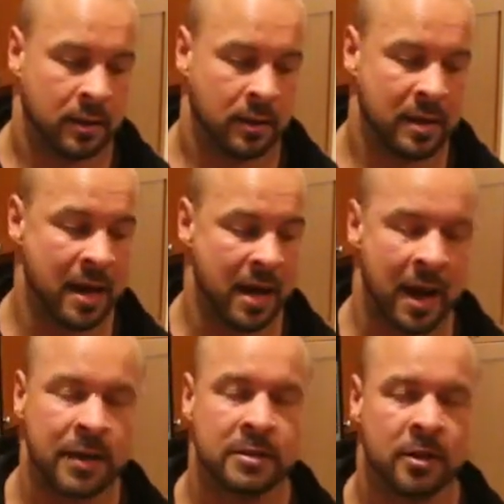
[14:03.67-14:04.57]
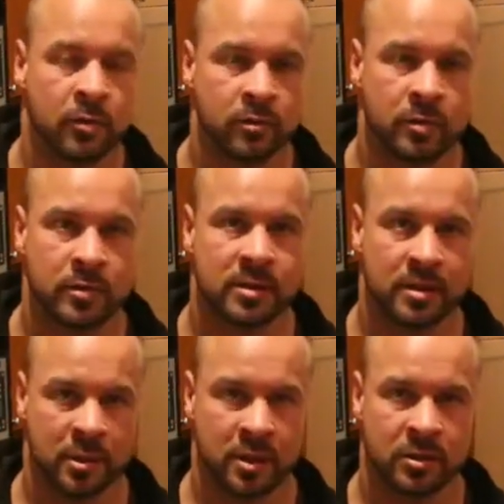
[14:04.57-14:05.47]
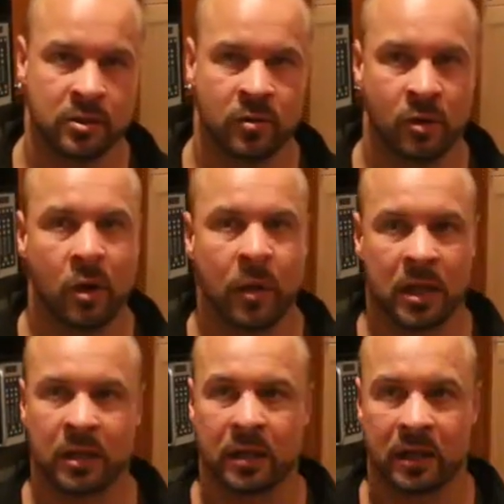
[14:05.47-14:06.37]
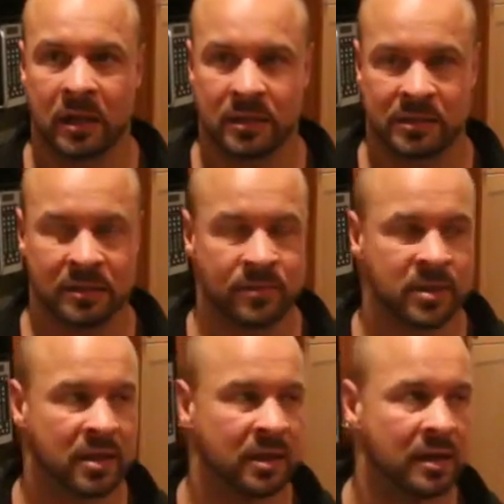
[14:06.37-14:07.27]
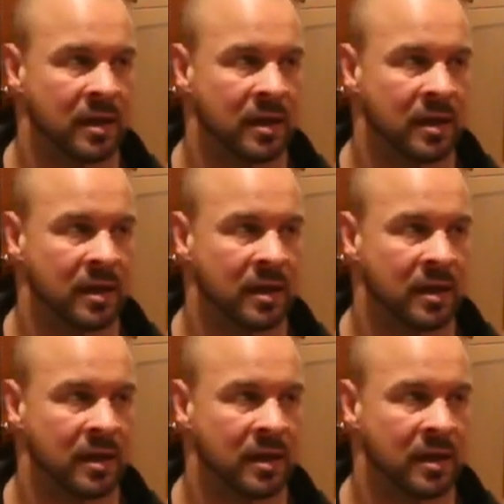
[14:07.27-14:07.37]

yeah, I don't suggest you go in and get a sleep study